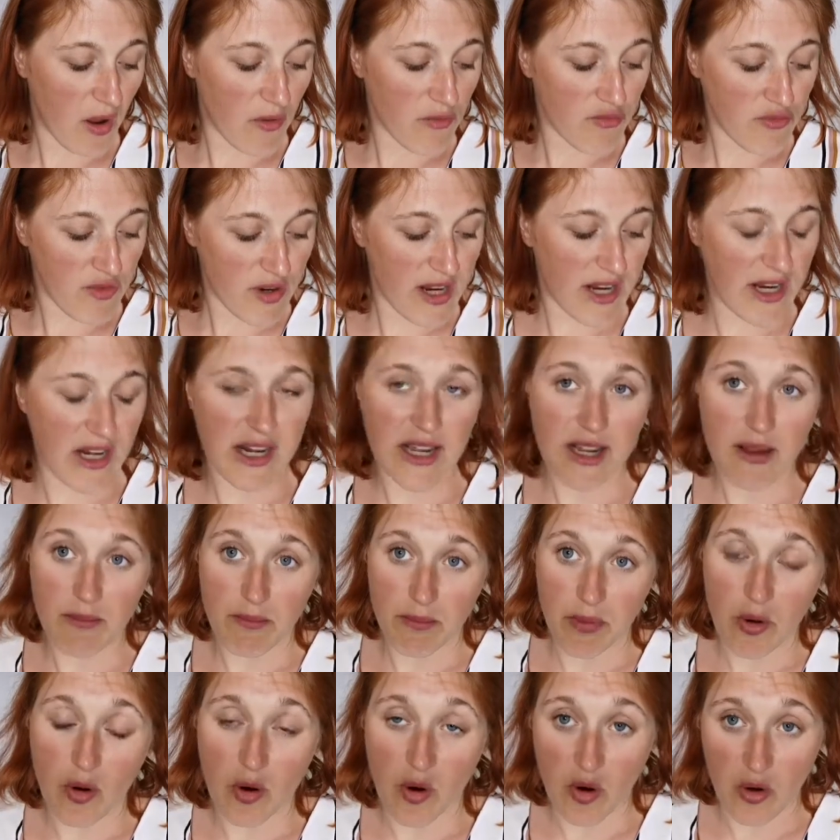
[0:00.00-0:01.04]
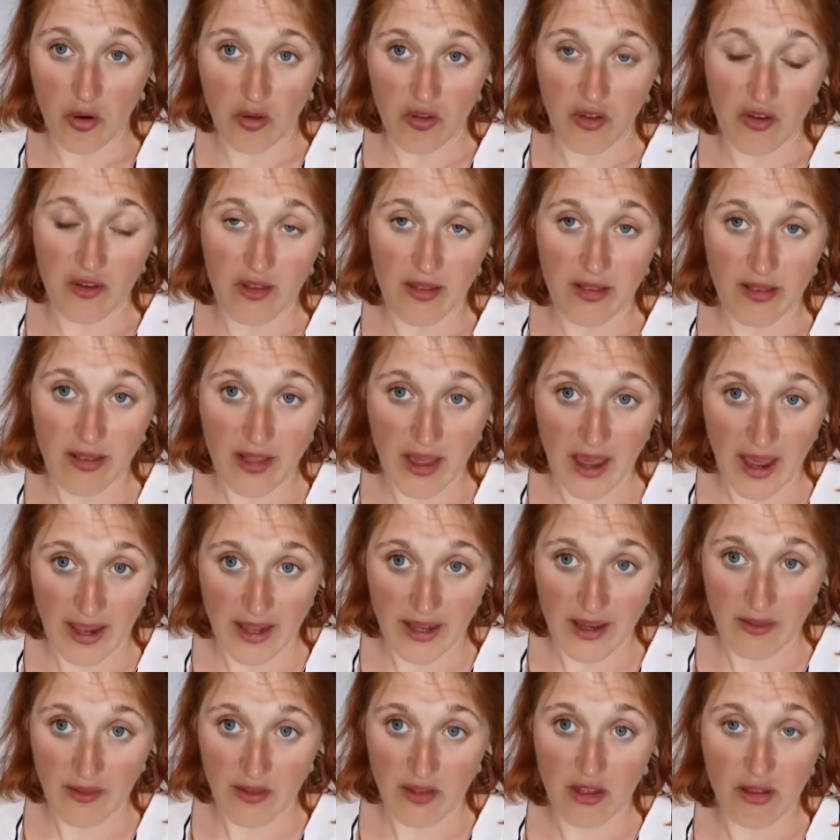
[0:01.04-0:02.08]
a really important
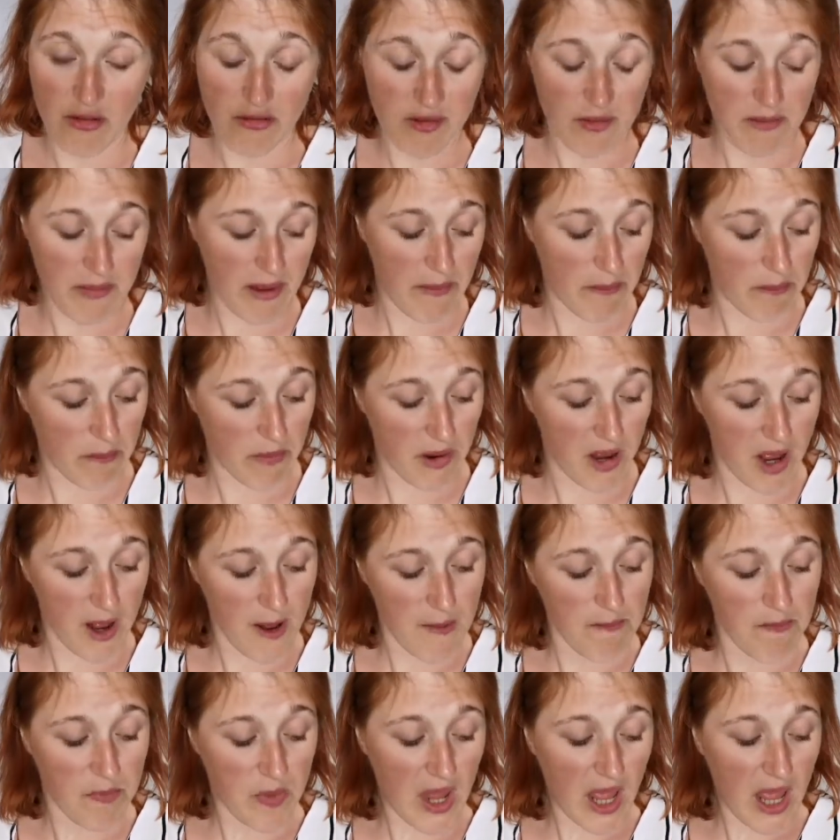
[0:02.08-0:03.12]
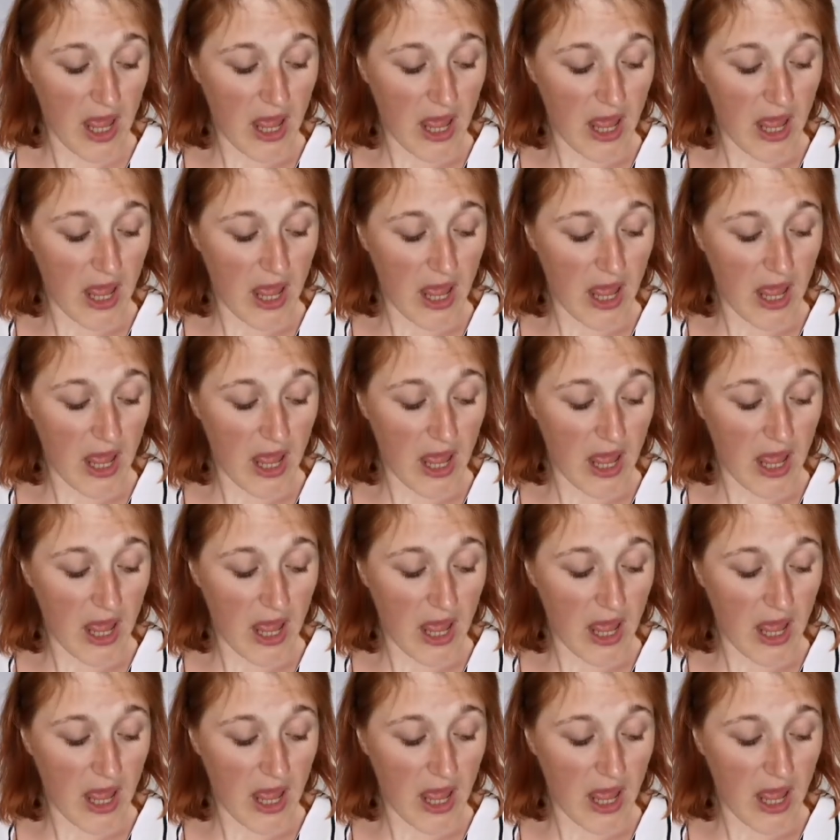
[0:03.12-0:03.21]
date to remember